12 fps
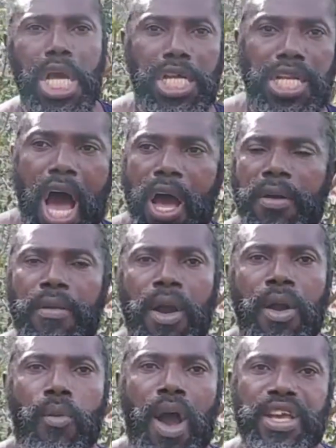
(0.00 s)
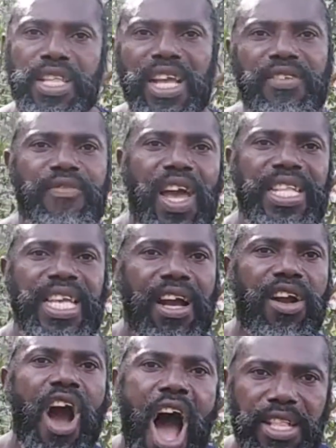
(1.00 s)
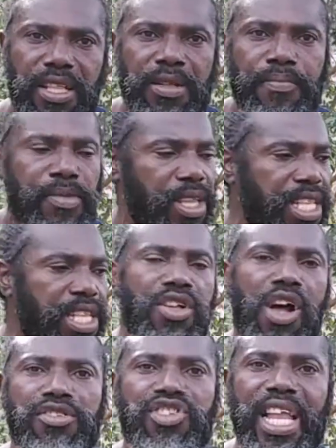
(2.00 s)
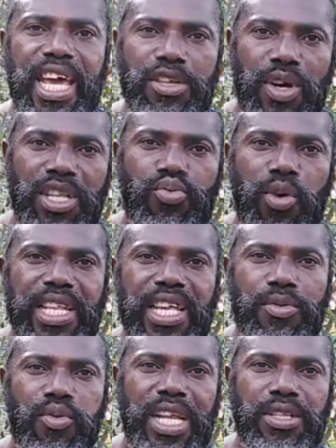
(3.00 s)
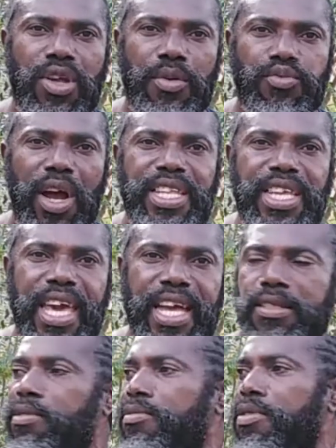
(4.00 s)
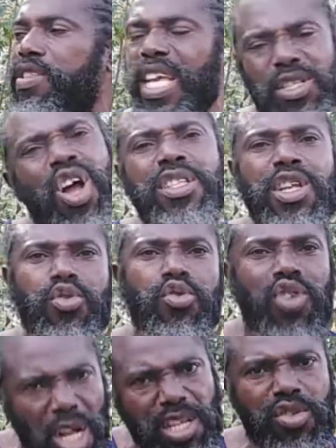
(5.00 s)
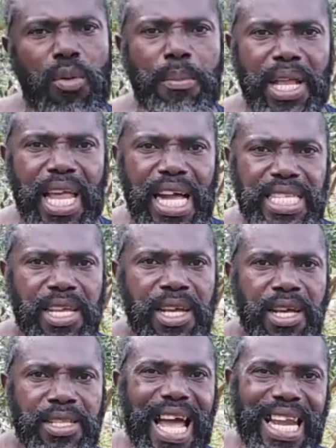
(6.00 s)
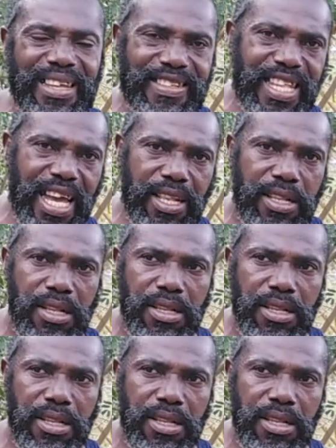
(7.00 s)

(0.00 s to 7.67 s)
da da. Why you think Ben get caught in the industrial age when he 28, say $32 million still?